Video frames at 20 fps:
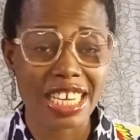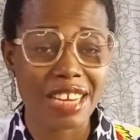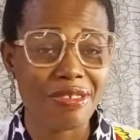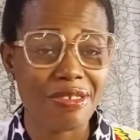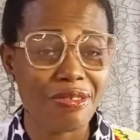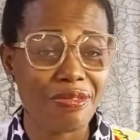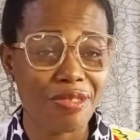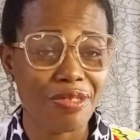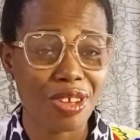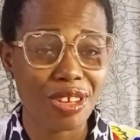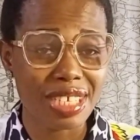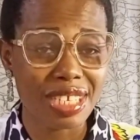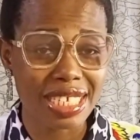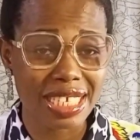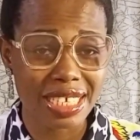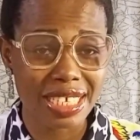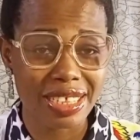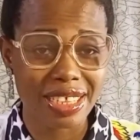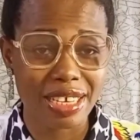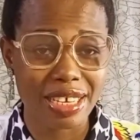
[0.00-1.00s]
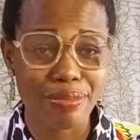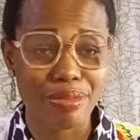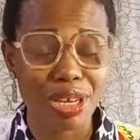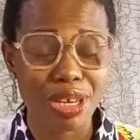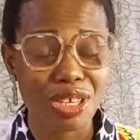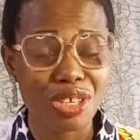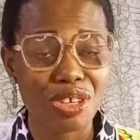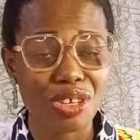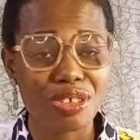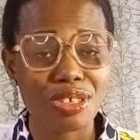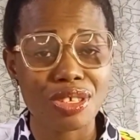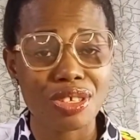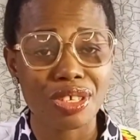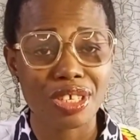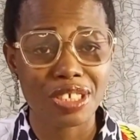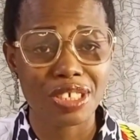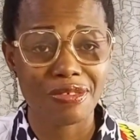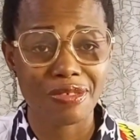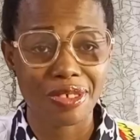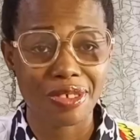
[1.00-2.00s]
If you've not seen them, make sure you
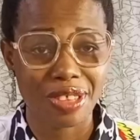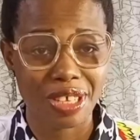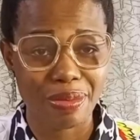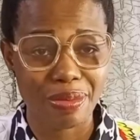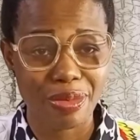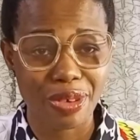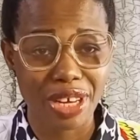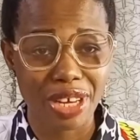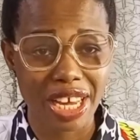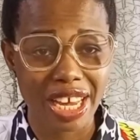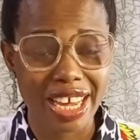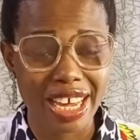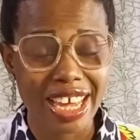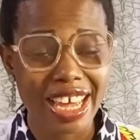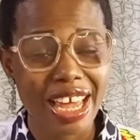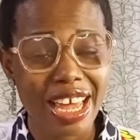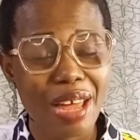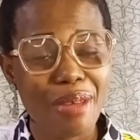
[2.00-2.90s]
search for them, okay?